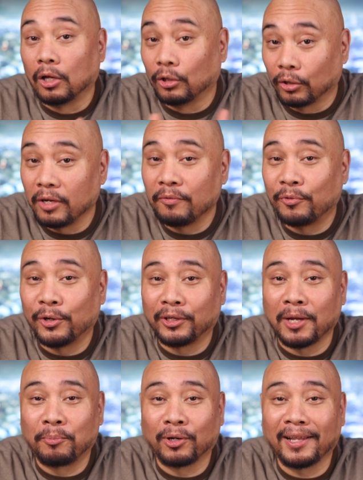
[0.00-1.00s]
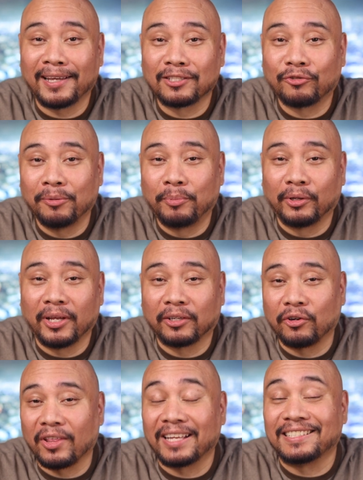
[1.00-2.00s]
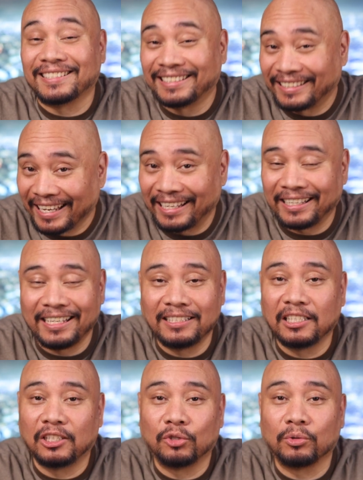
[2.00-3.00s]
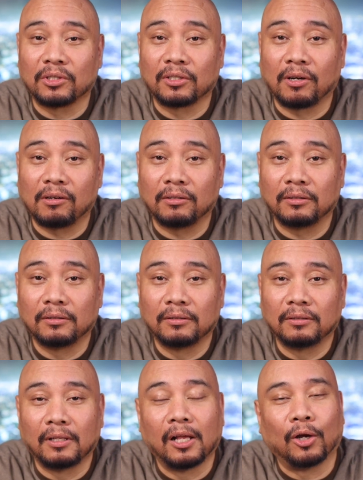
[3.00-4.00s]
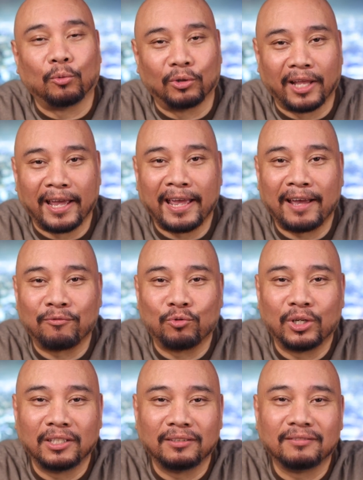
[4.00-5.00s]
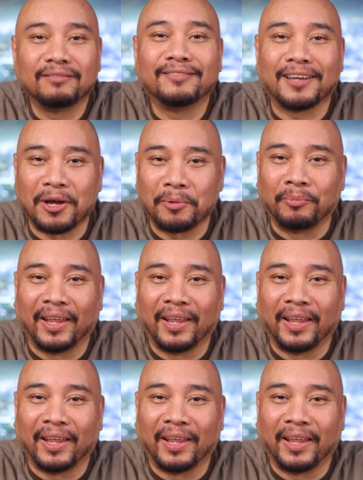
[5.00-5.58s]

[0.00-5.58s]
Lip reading: Looking for a tempered glass screen protector that's dead easy to install? Well, I have one up